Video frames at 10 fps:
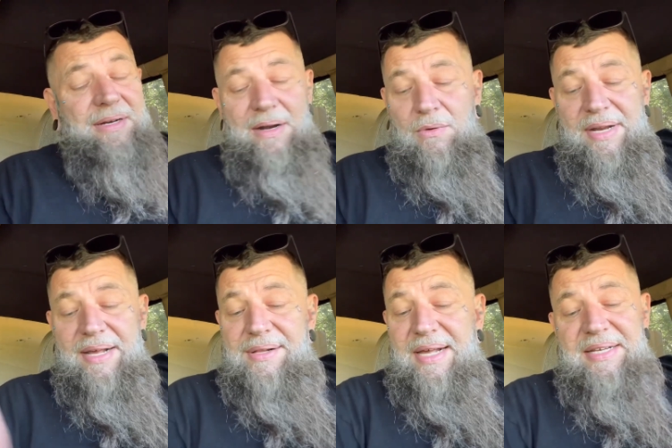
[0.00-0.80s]
no
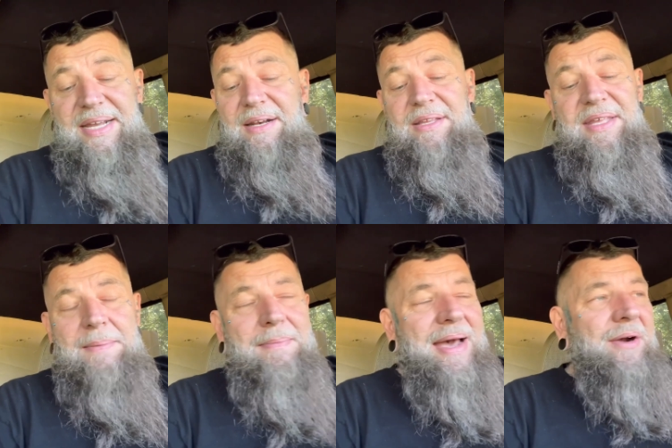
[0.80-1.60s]
DS18
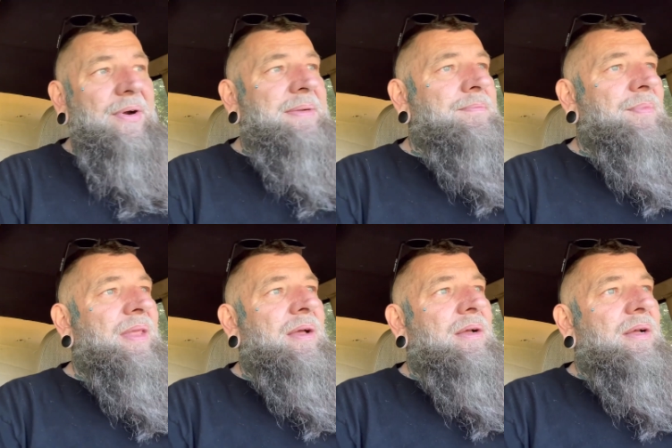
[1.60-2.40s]
lithium battery,
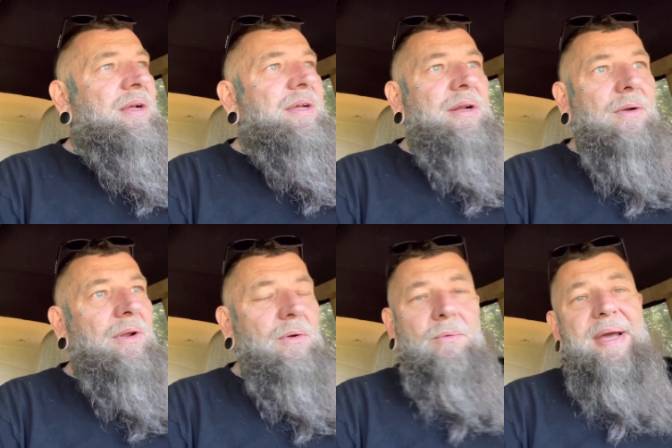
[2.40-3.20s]
you know,
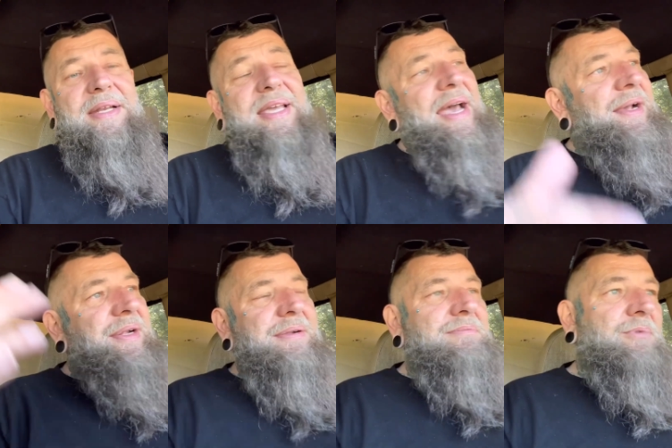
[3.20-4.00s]
little red
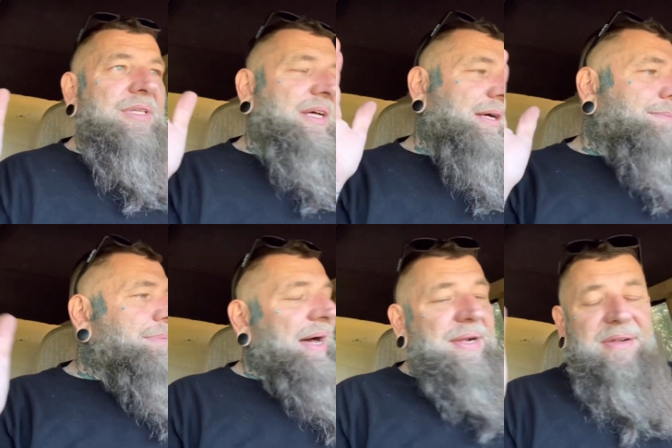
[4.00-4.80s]
case with a
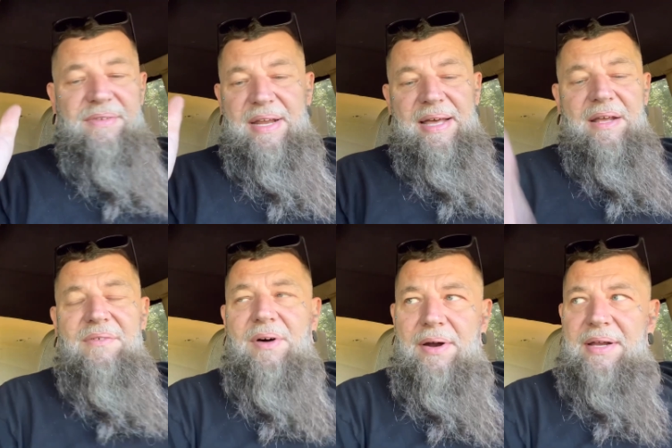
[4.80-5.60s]
positive and
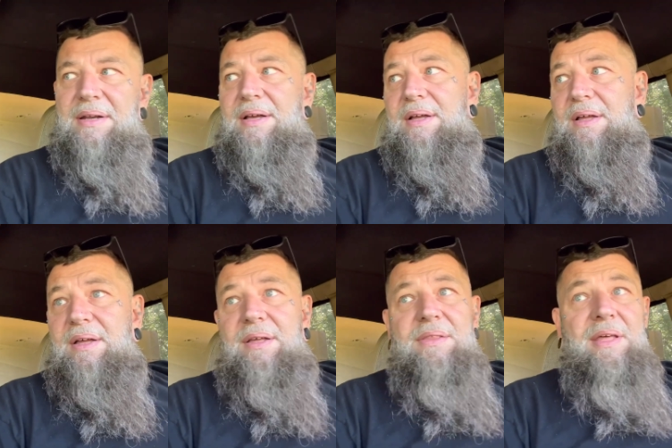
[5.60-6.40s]
negative on it
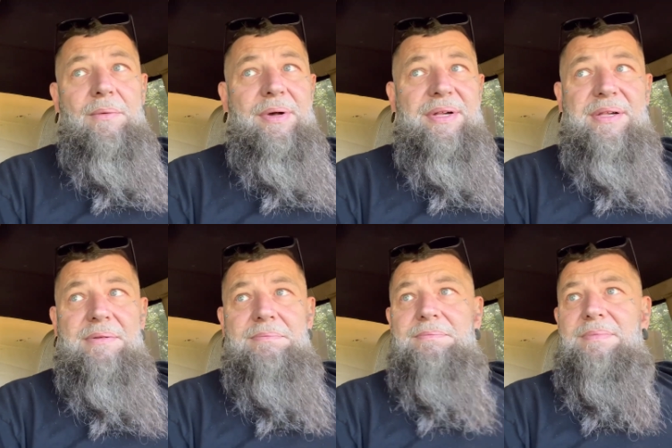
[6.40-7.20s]
that
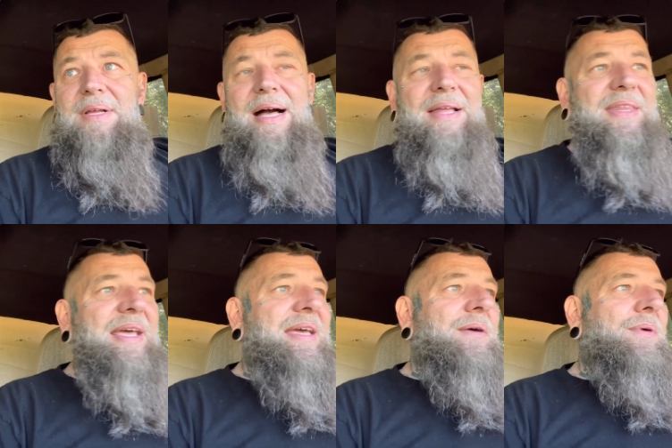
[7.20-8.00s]
was, I
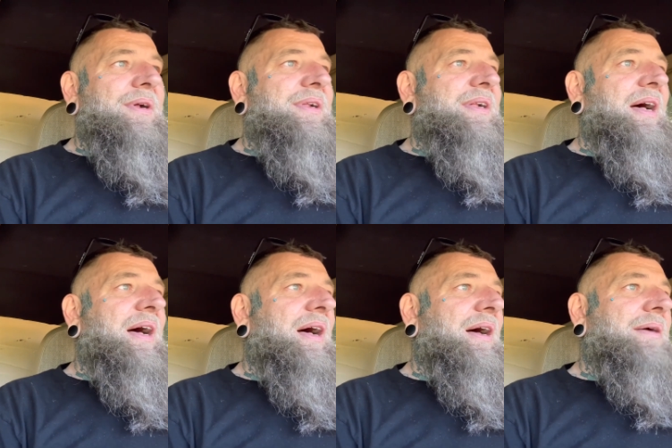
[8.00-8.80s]
think it was
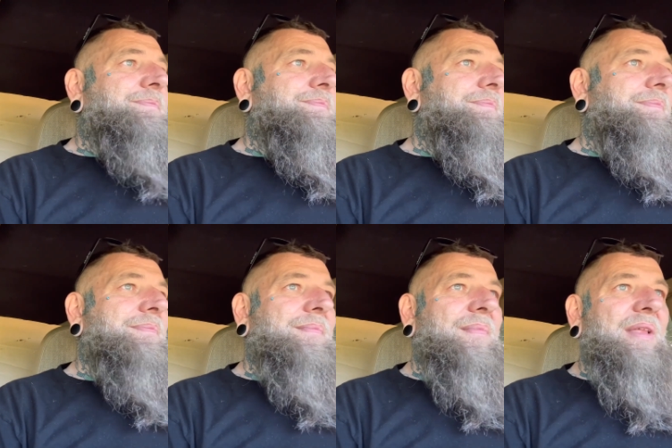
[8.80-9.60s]
uh,
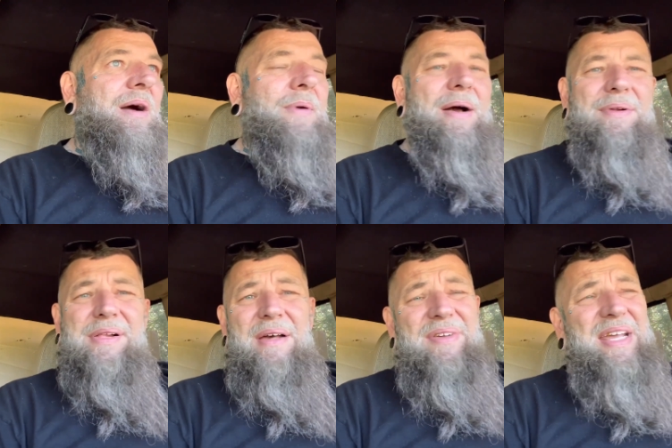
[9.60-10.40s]
around
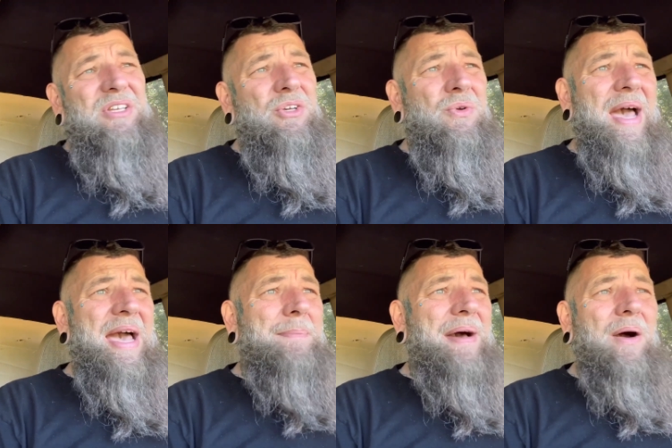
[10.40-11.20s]
72
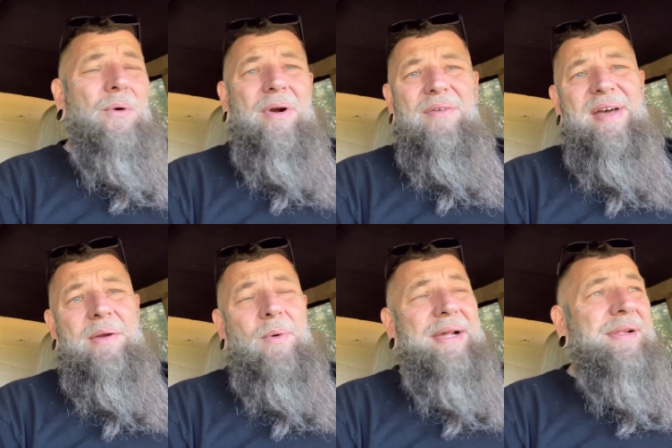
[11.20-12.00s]
amp hour of headway